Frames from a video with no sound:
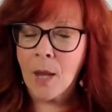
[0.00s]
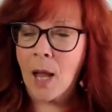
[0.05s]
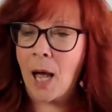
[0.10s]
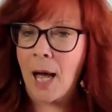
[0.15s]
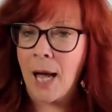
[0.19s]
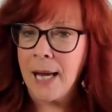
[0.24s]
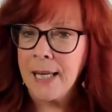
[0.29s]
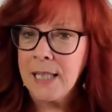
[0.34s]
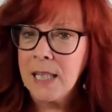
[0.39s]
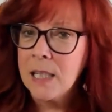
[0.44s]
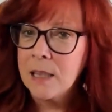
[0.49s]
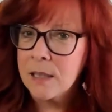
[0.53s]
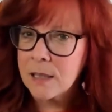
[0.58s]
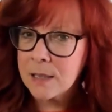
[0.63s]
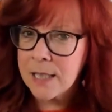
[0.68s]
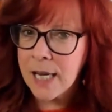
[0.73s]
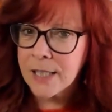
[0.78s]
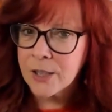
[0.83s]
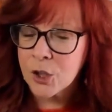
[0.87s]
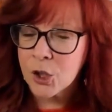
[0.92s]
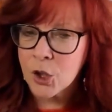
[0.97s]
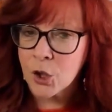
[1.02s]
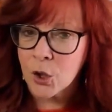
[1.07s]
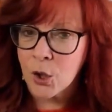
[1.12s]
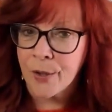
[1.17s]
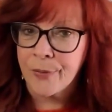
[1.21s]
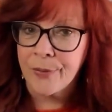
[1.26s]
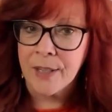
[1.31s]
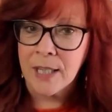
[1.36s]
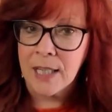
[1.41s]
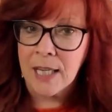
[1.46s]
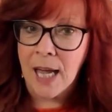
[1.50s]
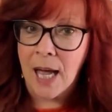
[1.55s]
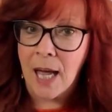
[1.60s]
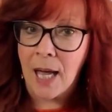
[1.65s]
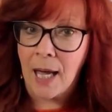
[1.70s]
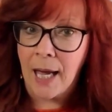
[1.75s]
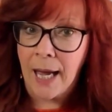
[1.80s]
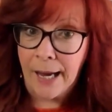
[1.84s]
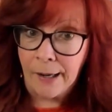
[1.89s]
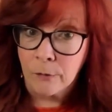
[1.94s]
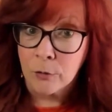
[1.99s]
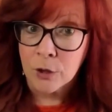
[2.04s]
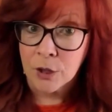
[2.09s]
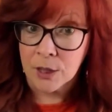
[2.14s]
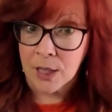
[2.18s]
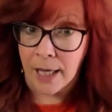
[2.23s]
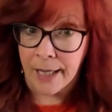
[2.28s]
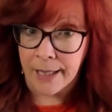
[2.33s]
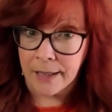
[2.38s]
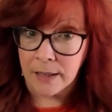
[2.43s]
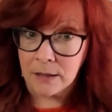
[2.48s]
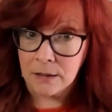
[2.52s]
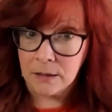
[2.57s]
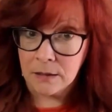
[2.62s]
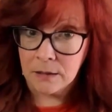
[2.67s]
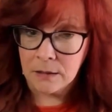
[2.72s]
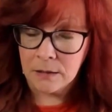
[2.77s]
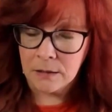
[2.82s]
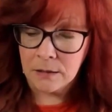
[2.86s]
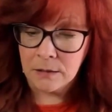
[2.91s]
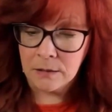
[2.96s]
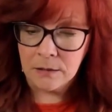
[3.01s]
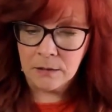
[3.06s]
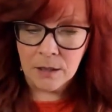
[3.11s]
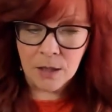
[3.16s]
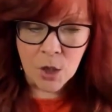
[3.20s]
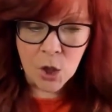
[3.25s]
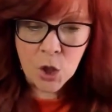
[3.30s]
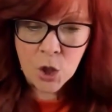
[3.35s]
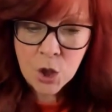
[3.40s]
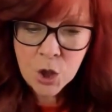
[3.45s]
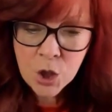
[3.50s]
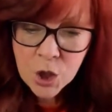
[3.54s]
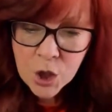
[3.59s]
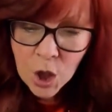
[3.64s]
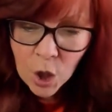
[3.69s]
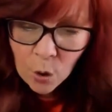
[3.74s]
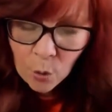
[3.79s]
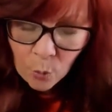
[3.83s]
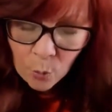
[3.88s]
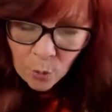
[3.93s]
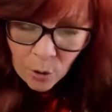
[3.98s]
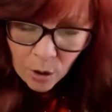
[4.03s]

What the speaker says: I need the texture on the outside. So,